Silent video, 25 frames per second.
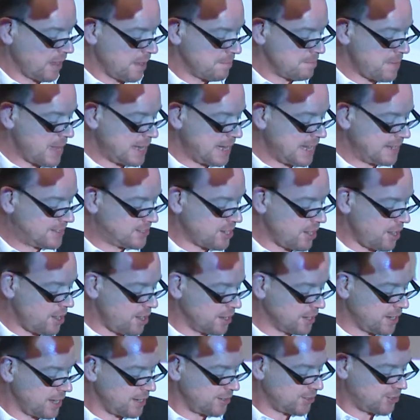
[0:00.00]
Many
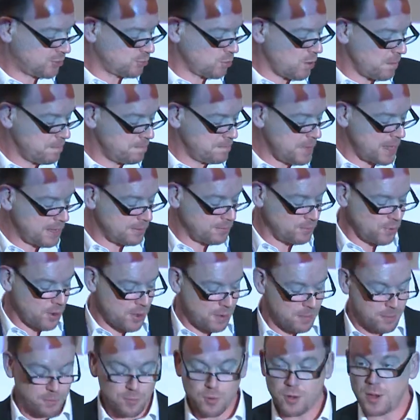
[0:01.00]
targets were,
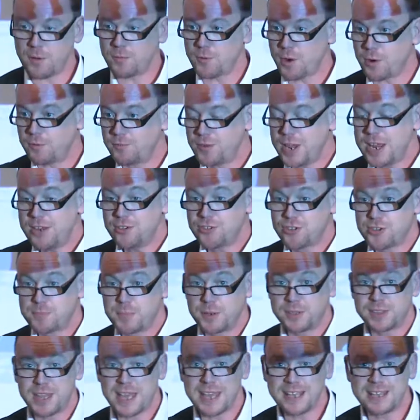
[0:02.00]
were, were, reached,
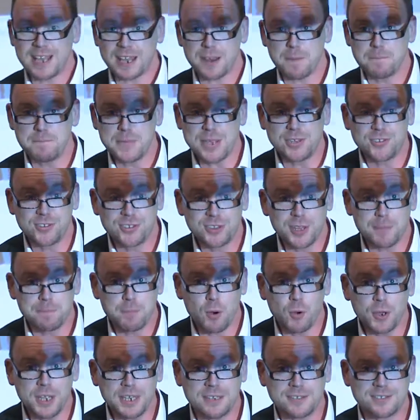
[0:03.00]
but they kind of missed the
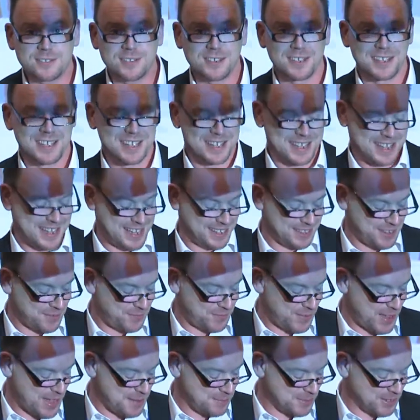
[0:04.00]
point in the
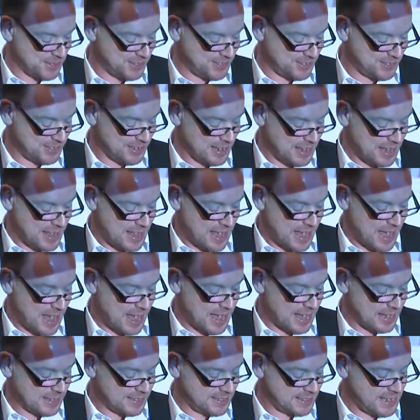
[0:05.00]
famous
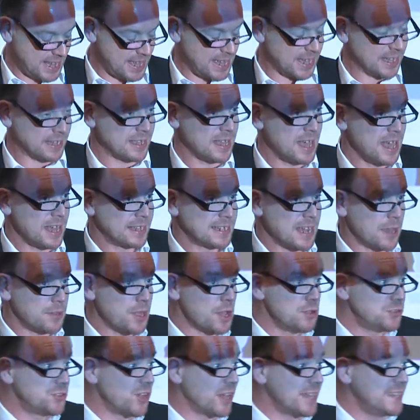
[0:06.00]
uh, saying. Now,
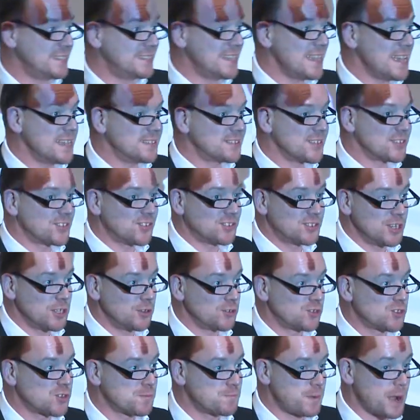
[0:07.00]
those ideas are
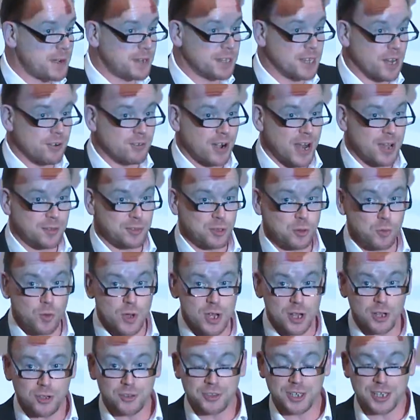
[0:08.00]
still spreading around the
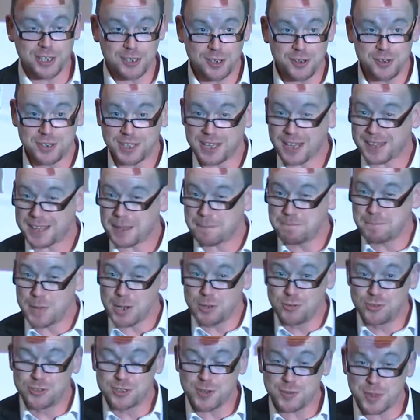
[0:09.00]
world, including, I think,
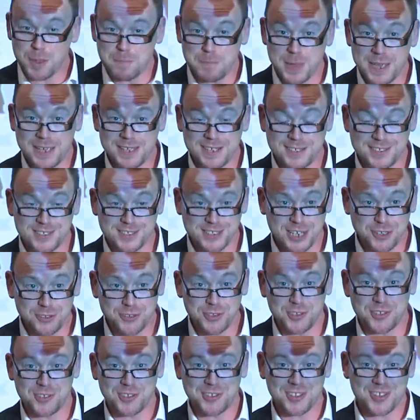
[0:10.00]
most of the big
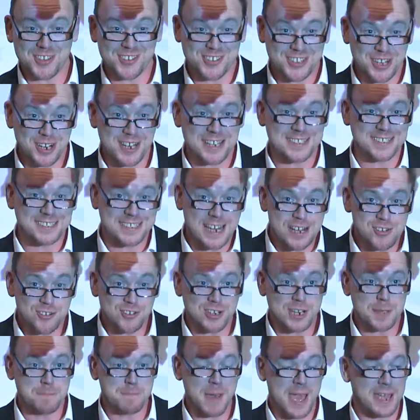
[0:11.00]
consultancies are still
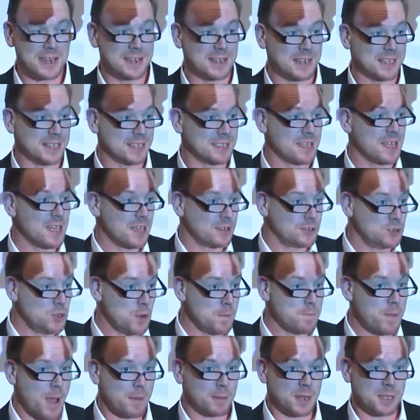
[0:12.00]
essentially peddling
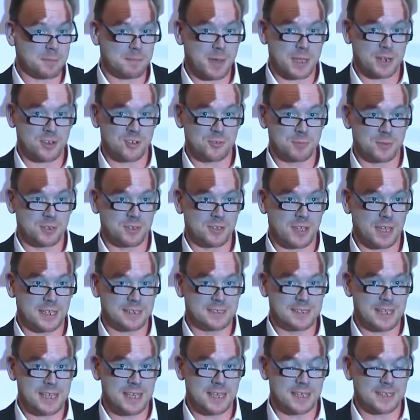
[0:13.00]
new public management
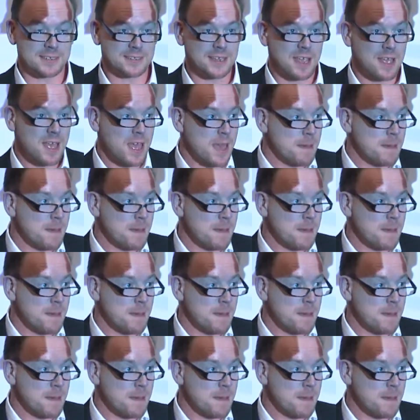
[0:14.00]
ideas.